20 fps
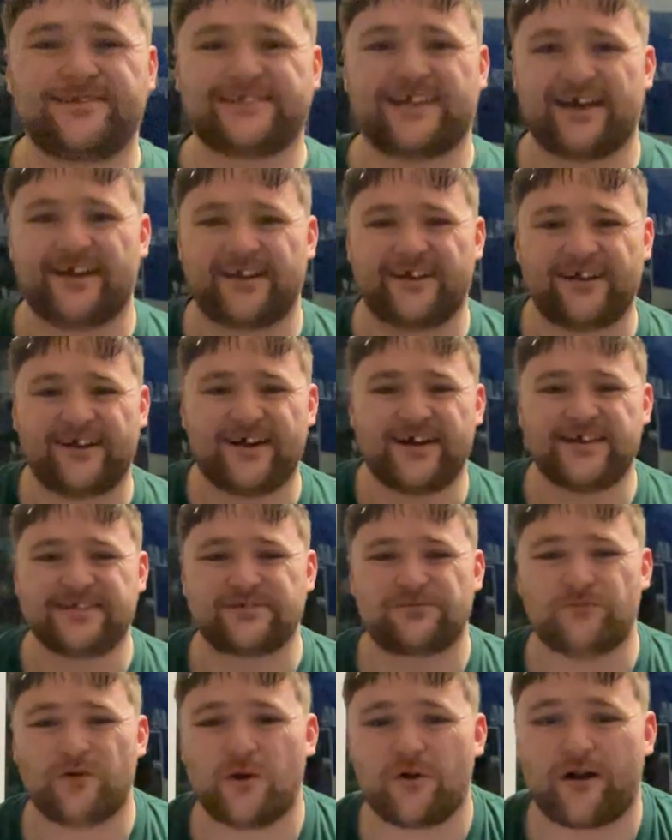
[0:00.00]
going on, guys,
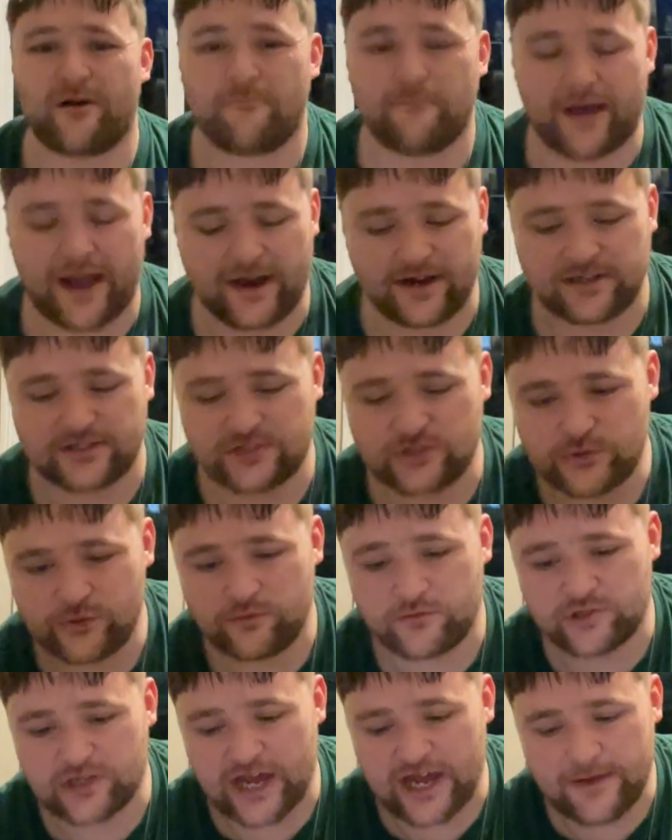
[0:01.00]
and welcome back to
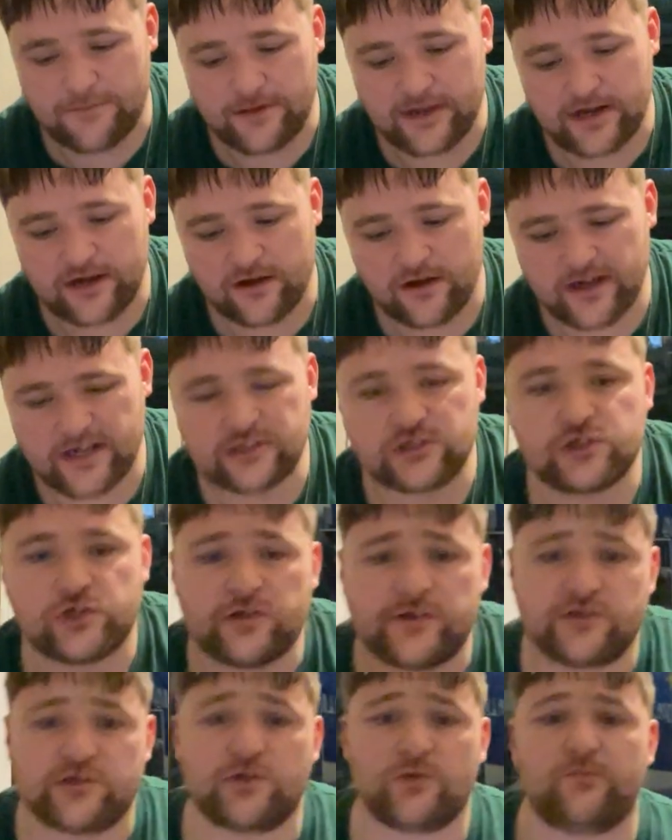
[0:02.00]
JB Lyons
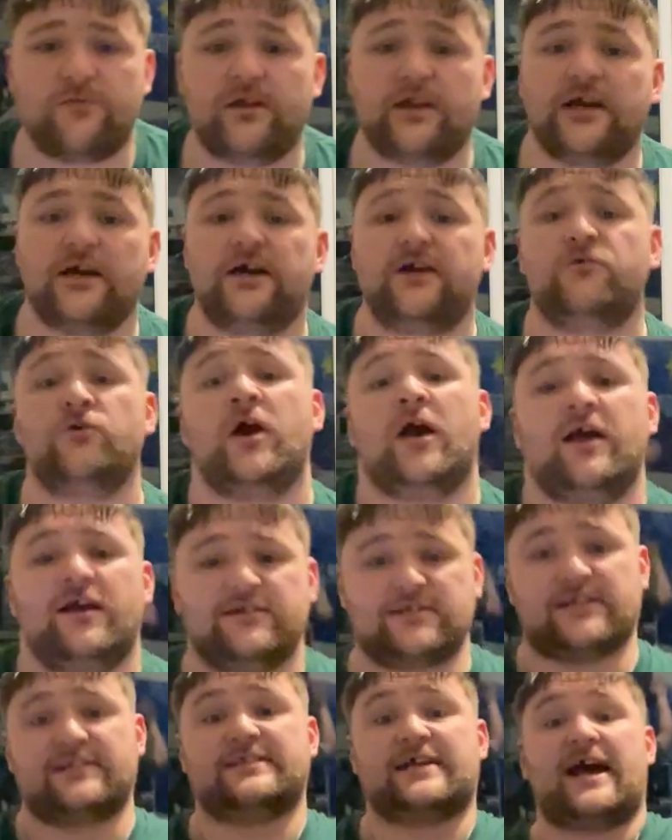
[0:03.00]
YouTube video.
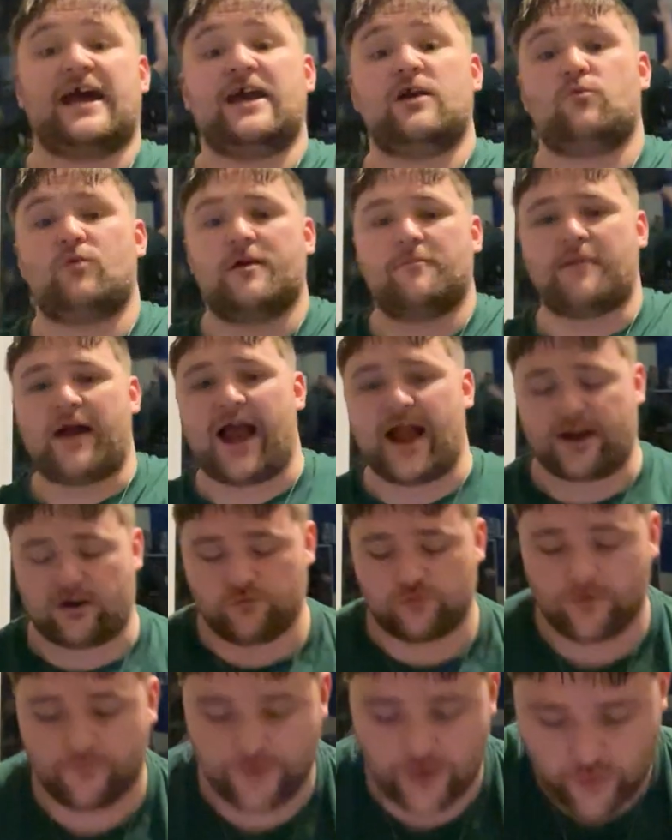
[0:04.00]
Today we're back
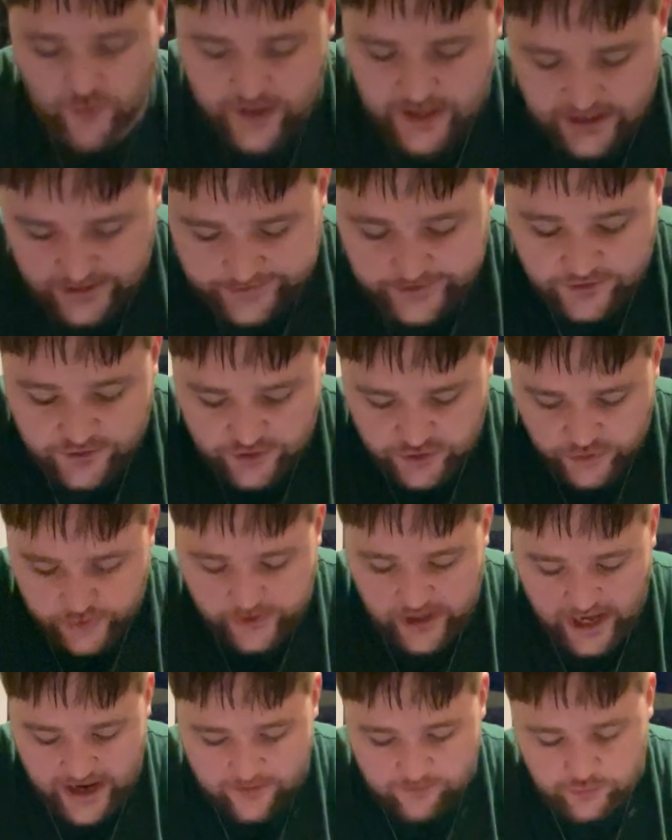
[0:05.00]
reviewing the two
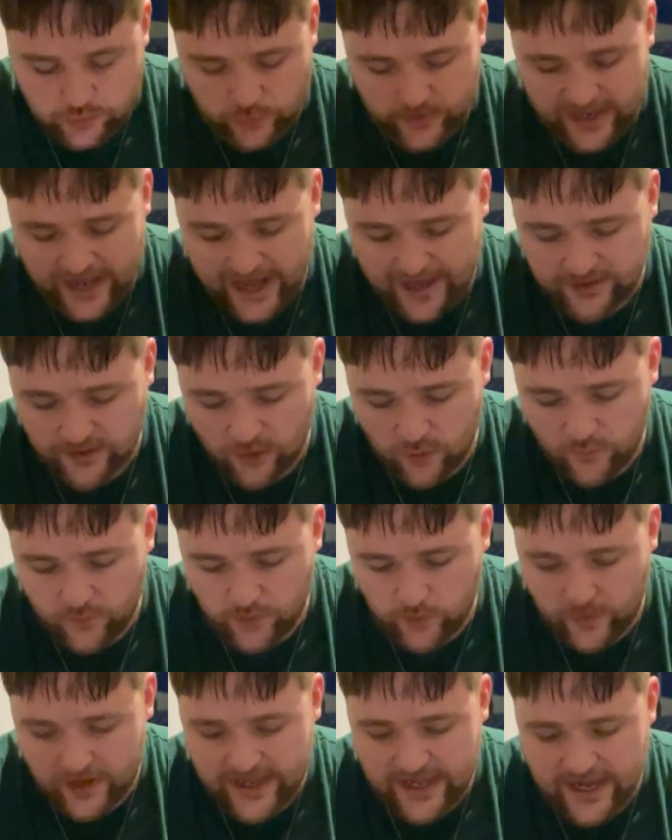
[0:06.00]
games we had over
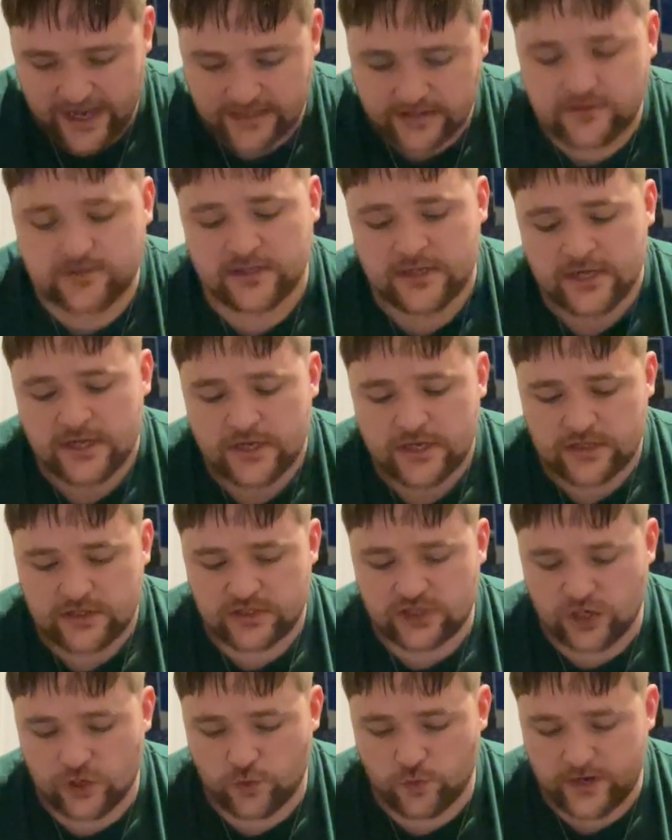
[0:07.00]
the weekend.
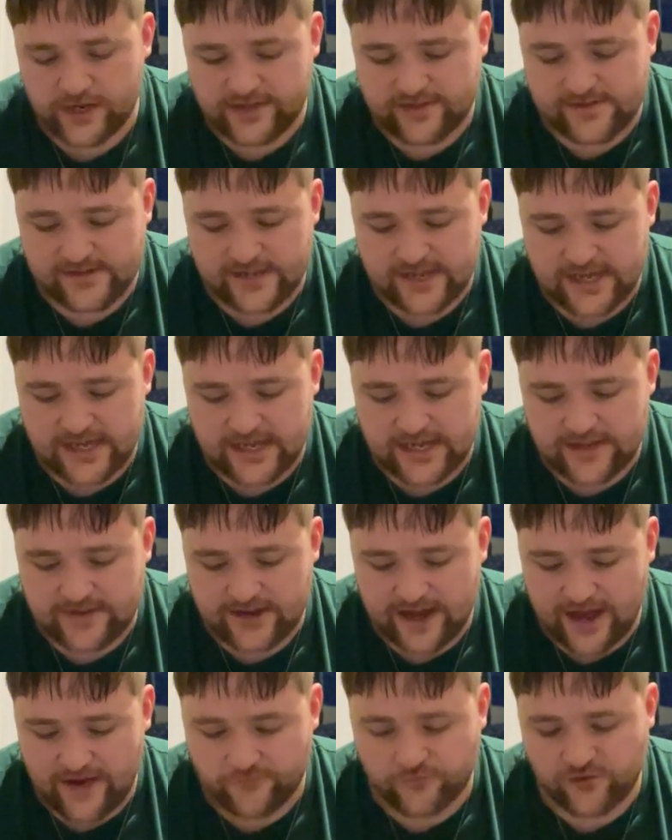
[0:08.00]
So we did
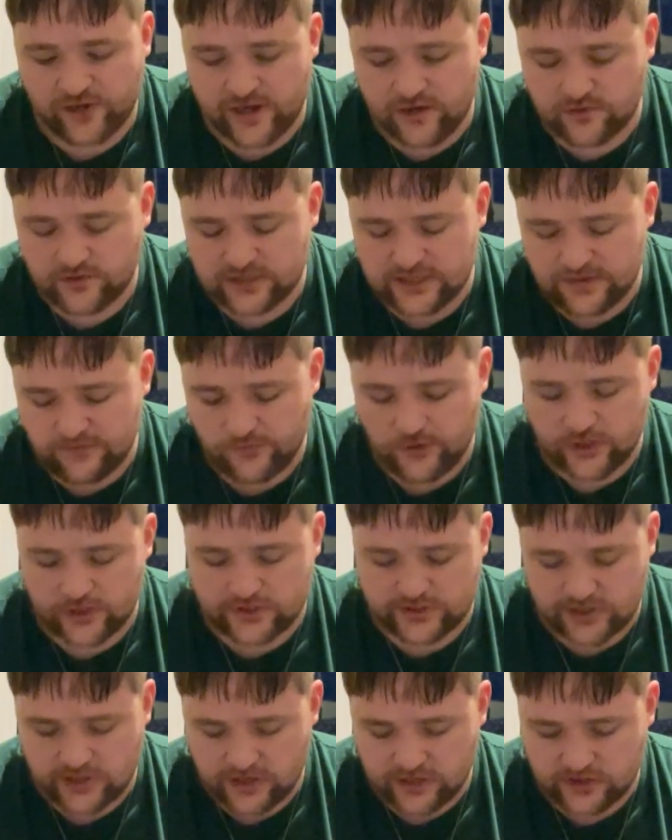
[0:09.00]
have Chelsea
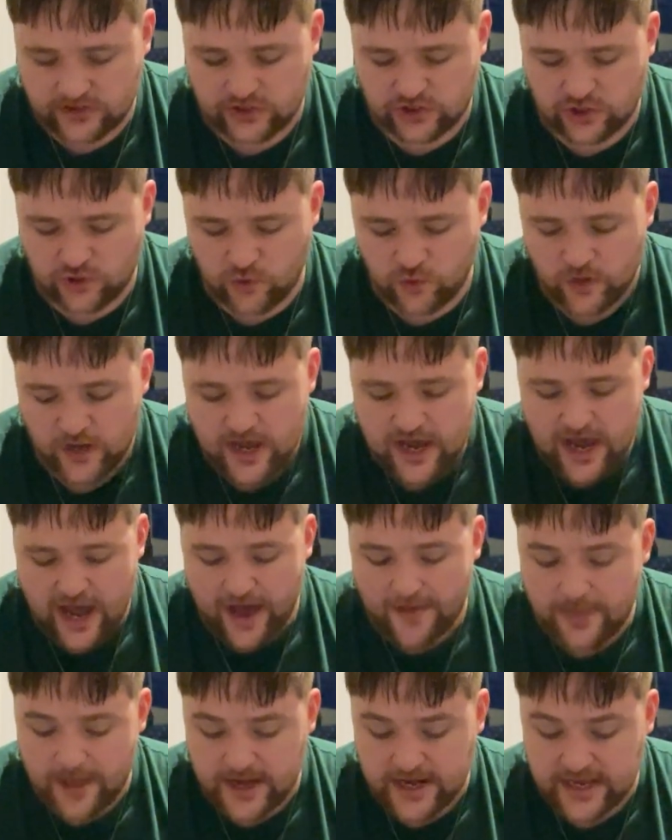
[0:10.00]
versus Arsenal
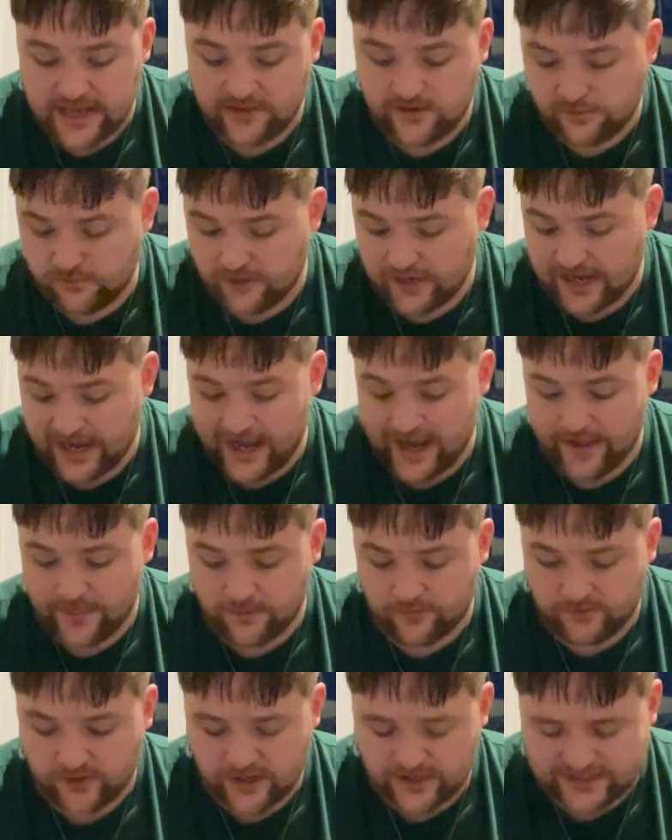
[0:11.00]
and then Inter
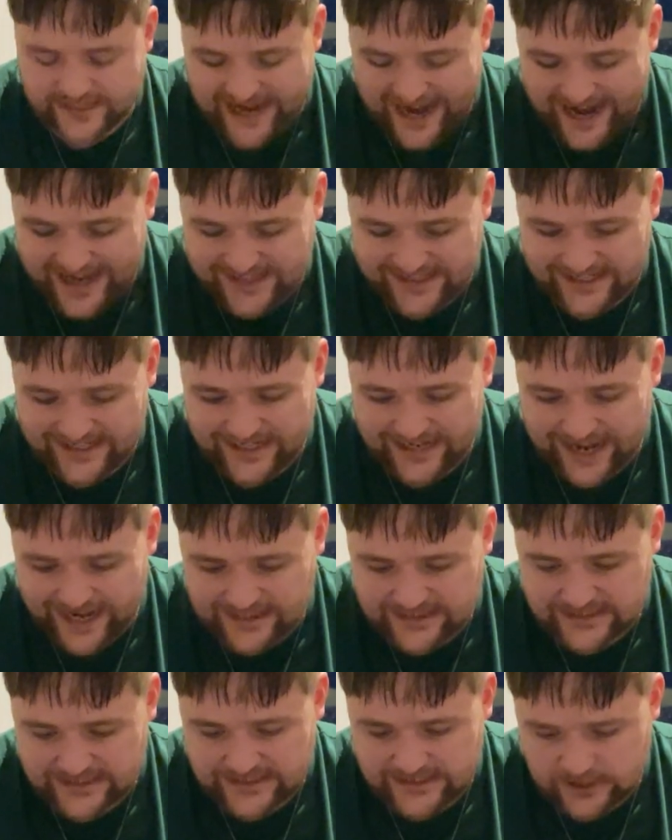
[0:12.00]
Milan versus
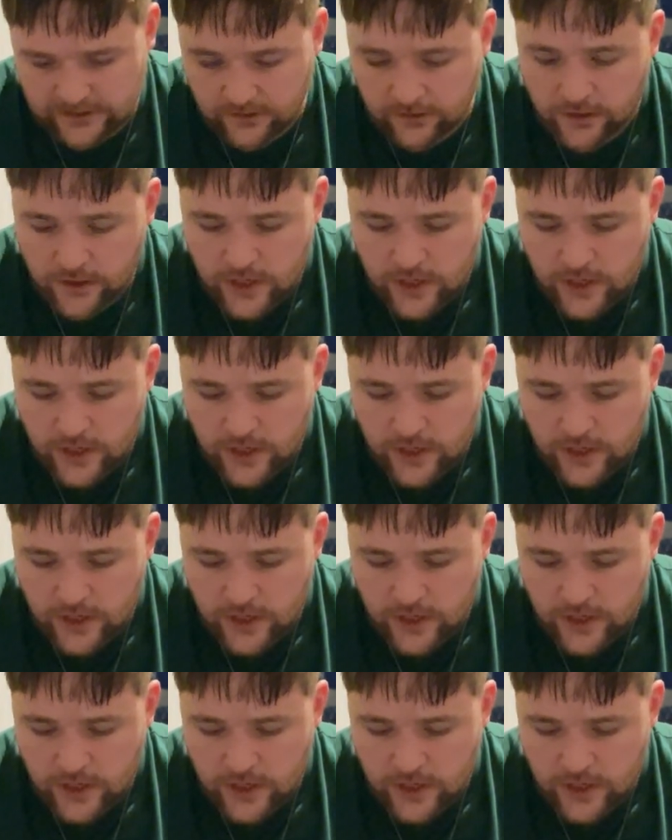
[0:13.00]
Atalanta.